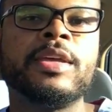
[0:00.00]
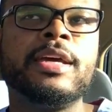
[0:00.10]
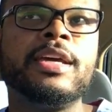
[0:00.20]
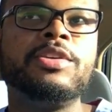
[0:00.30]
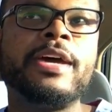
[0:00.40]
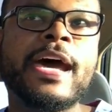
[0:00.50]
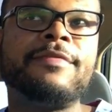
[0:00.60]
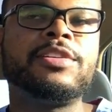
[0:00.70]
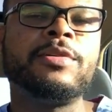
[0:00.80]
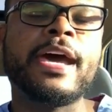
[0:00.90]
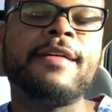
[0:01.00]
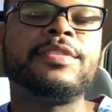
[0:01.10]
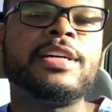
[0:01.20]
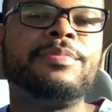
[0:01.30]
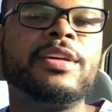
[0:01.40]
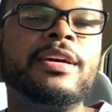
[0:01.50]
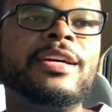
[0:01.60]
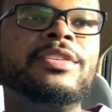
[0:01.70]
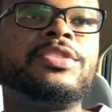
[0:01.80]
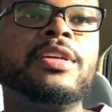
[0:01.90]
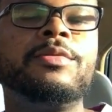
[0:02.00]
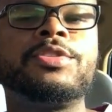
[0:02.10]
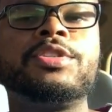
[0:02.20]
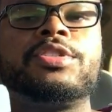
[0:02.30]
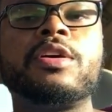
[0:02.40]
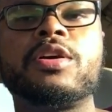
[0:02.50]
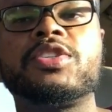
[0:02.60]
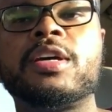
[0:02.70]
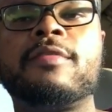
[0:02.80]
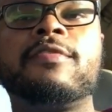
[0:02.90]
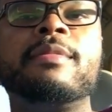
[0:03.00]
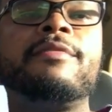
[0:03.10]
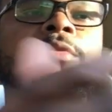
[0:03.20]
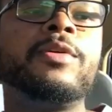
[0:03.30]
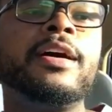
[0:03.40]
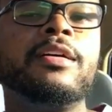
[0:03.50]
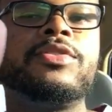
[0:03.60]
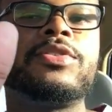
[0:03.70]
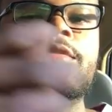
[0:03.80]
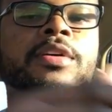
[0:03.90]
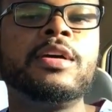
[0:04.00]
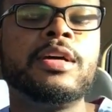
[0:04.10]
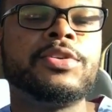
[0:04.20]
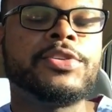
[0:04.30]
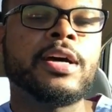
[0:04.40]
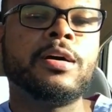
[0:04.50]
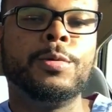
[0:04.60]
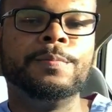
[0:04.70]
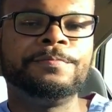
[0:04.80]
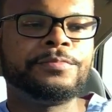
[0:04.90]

and you have to have something that distinguishes yourself from everyone else. So,